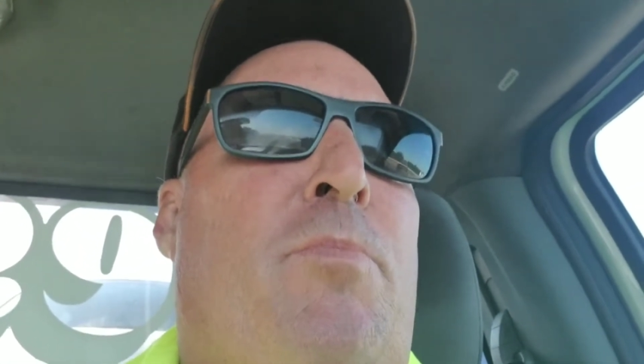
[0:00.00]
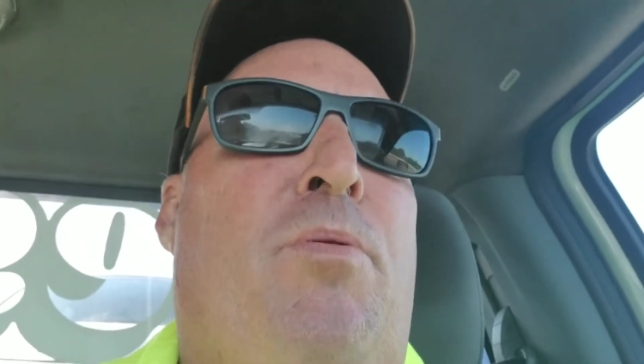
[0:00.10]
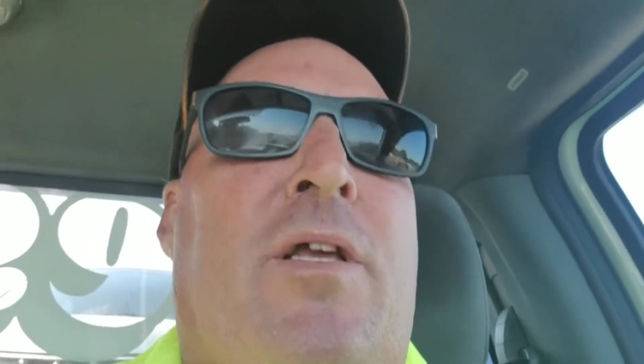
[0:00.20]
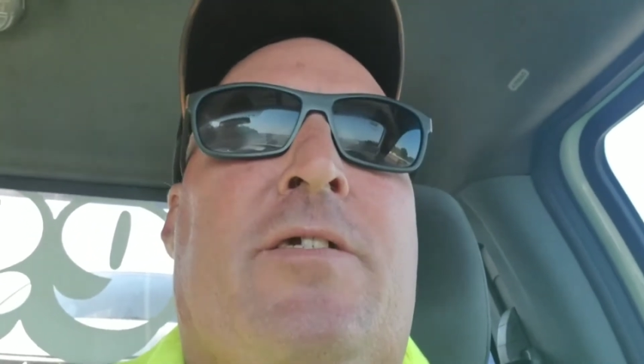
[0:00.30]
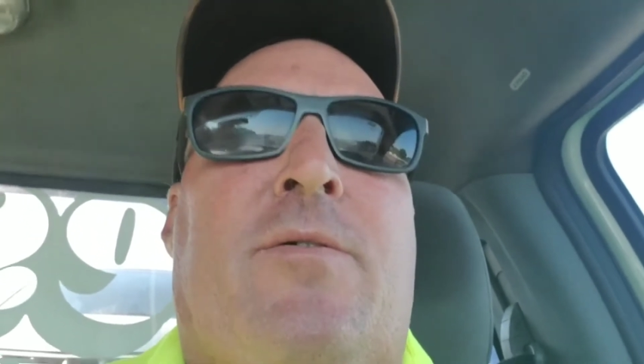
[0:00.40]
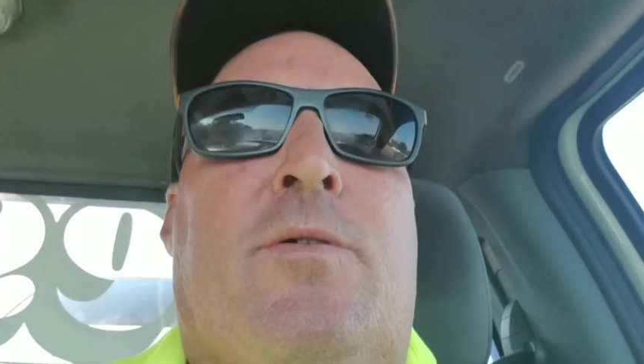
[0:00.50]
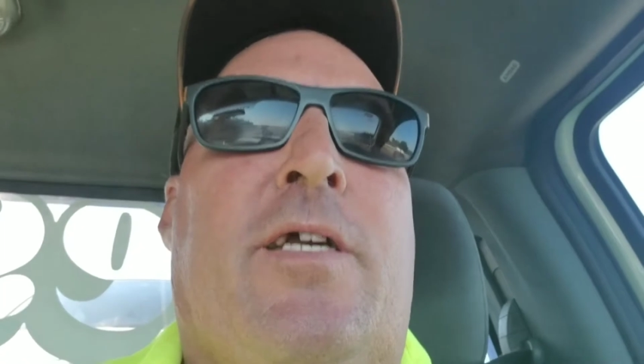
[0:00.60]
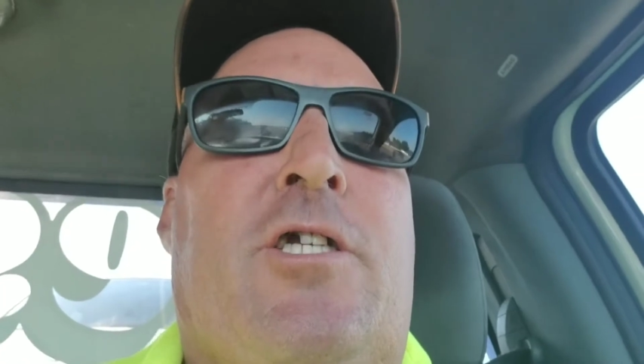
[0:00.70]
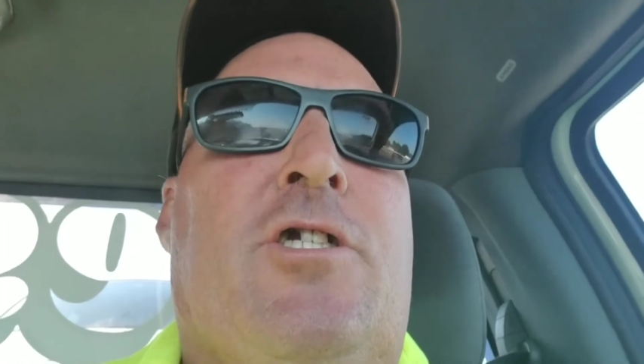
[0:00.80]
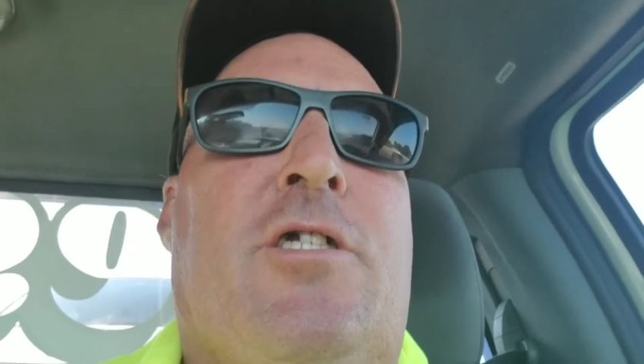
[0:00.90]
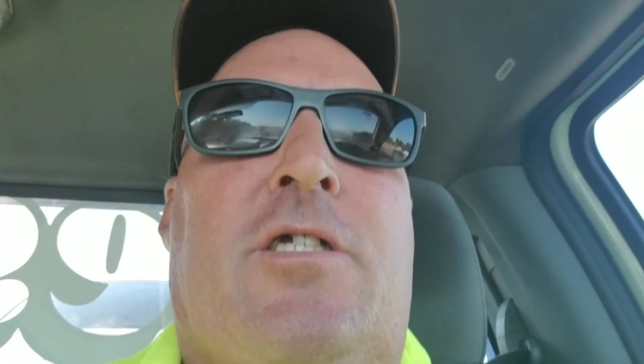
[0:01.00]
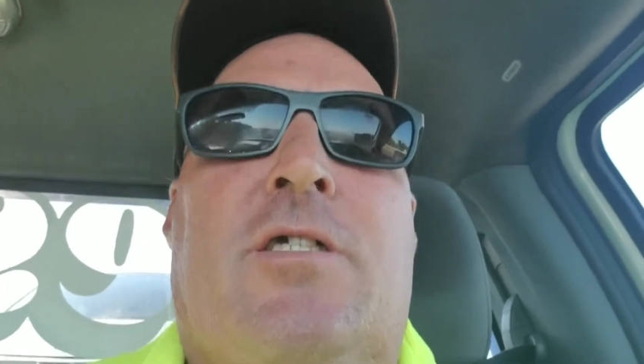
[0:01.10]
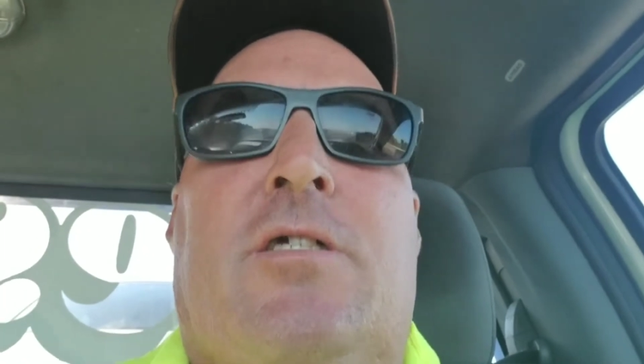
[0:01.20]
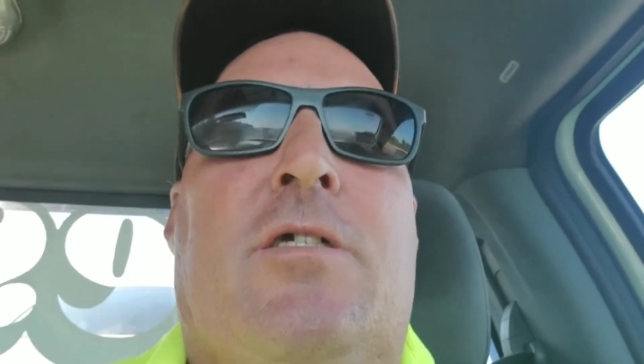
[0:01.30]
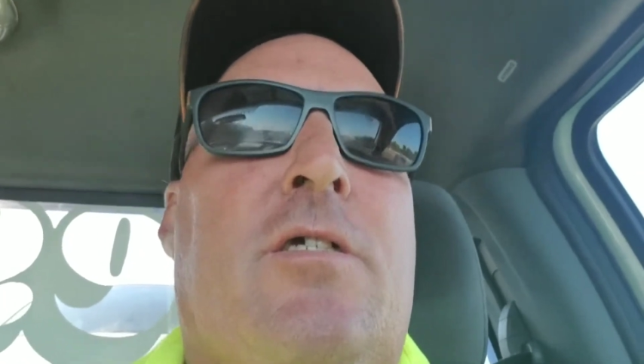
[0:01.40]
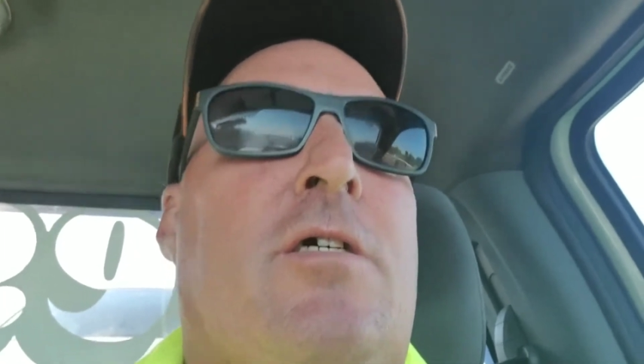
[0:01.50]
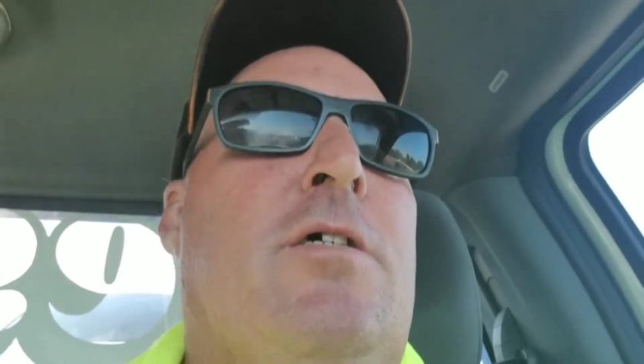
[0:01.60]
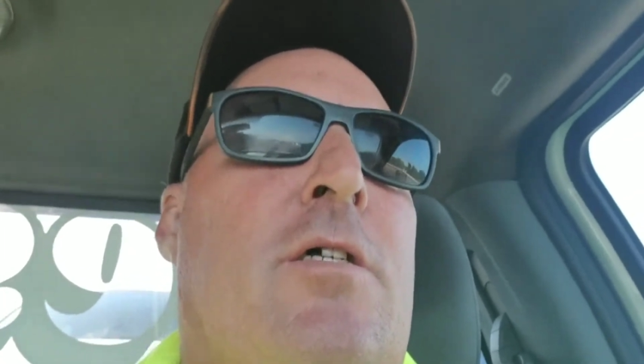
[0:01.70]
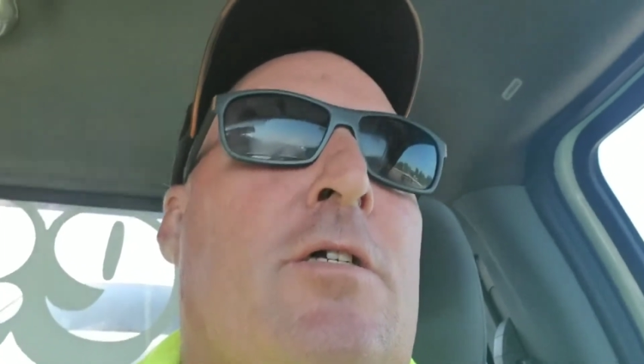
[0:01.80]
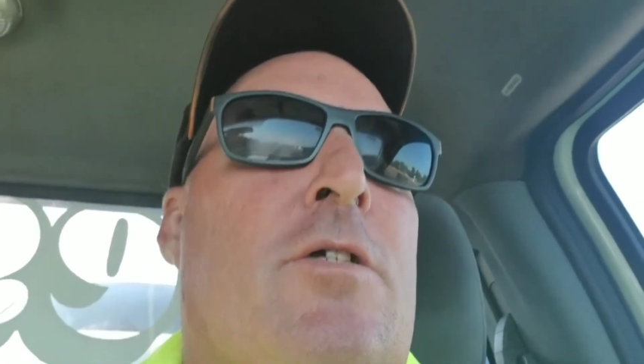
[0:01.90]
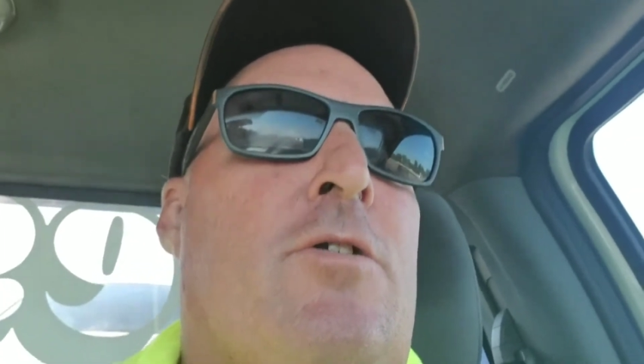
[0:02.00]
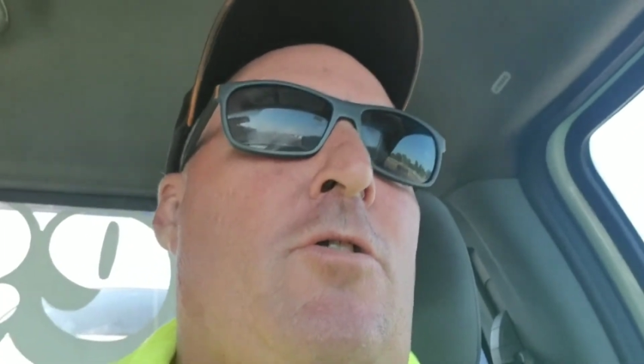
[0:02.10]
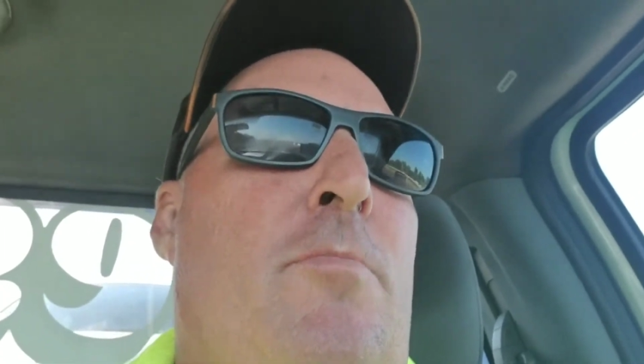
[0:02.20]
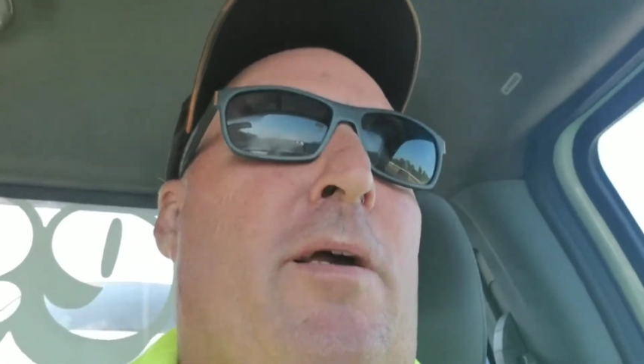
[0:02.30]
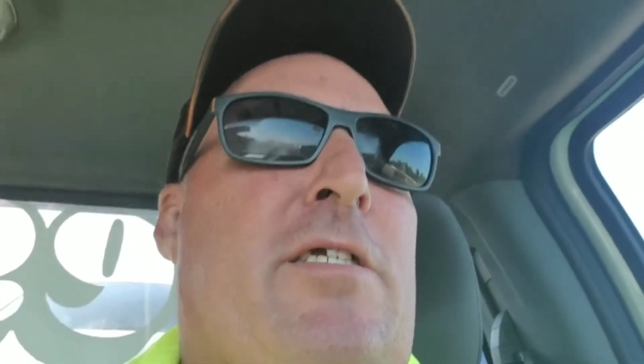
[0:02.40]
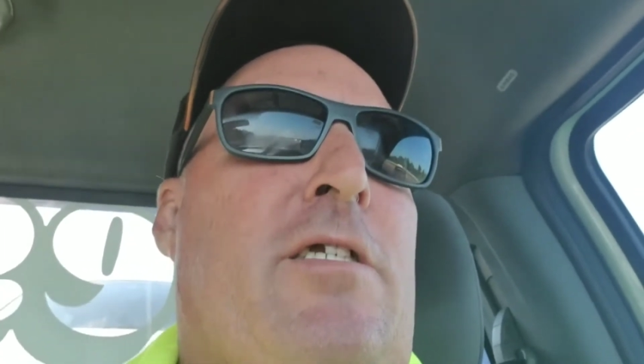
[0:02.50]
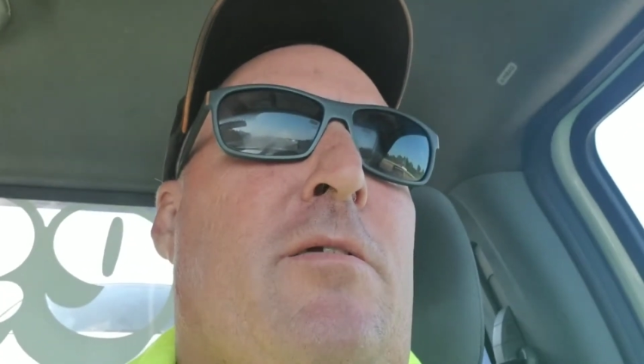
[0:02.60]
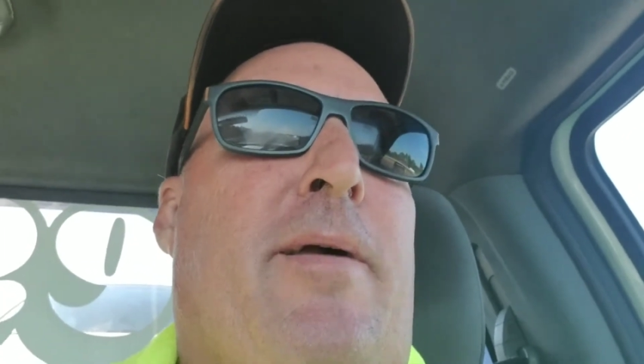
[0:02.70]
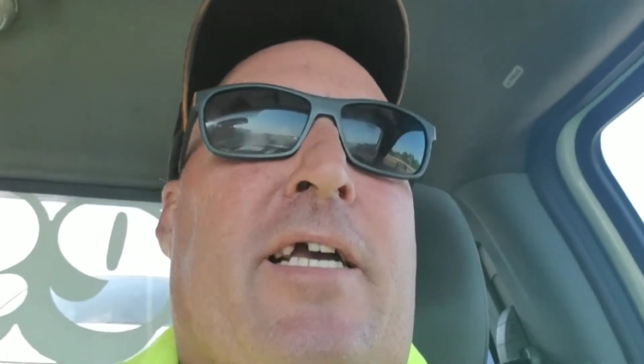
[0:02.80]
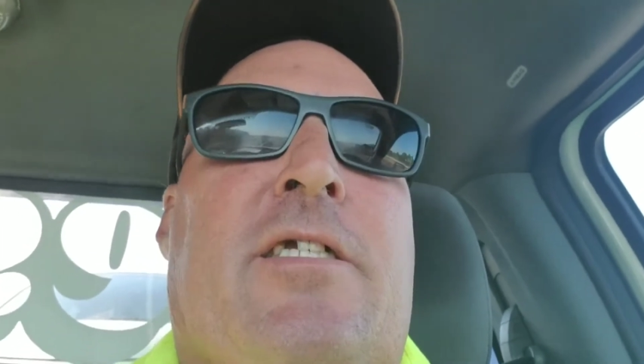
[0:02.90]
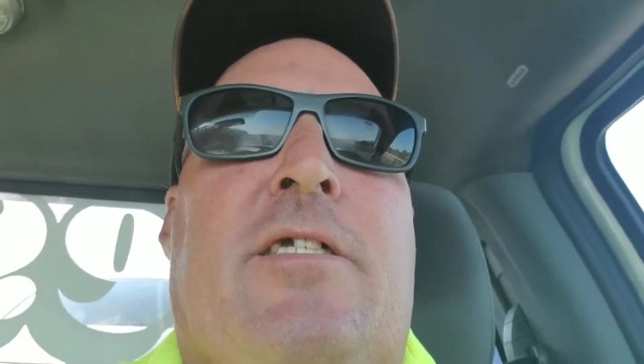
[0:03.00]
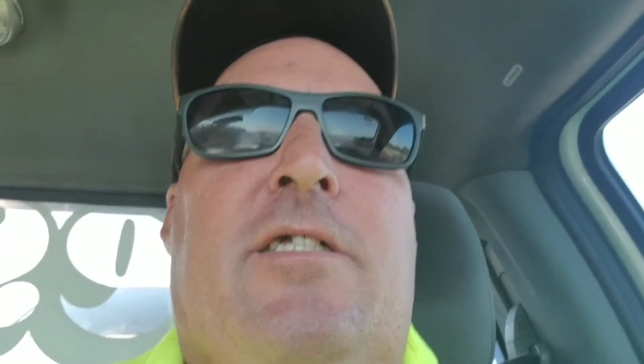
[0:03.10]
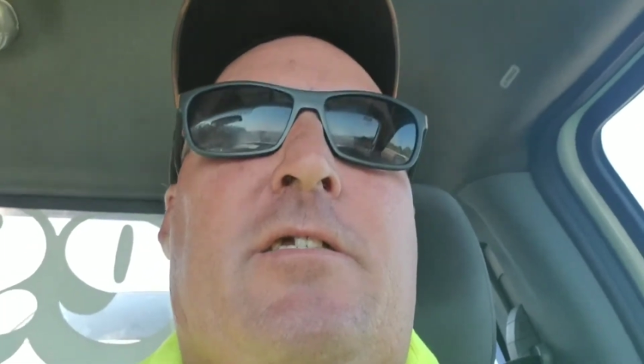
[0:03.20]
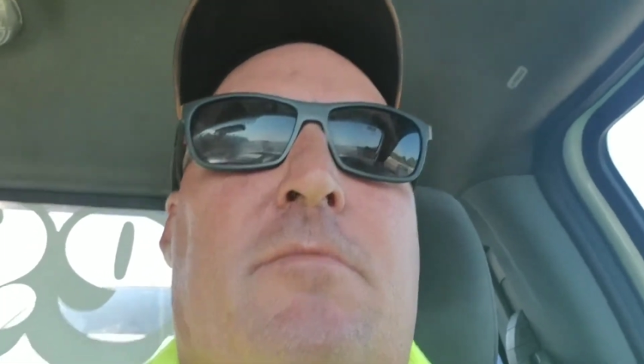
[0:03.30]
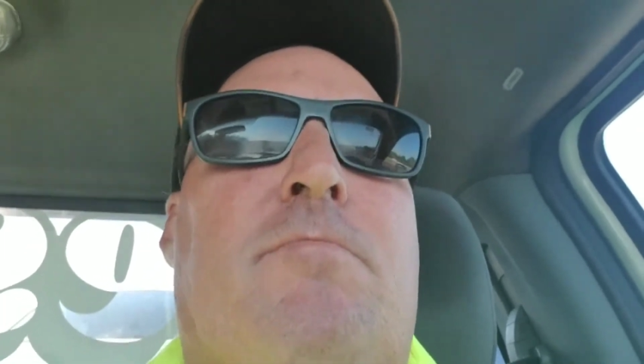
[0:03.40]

police rotations. So you may see some accidents.